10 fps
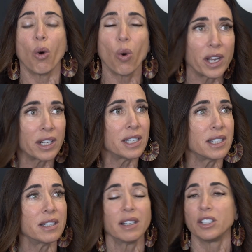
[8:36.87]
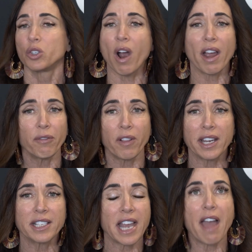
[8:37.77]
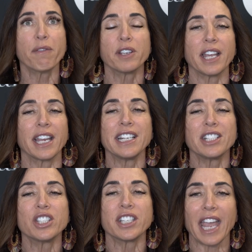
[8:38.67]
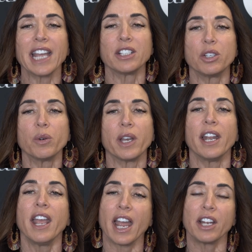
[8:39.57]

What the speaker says: oily, dry flakes, everything. It just can't do it.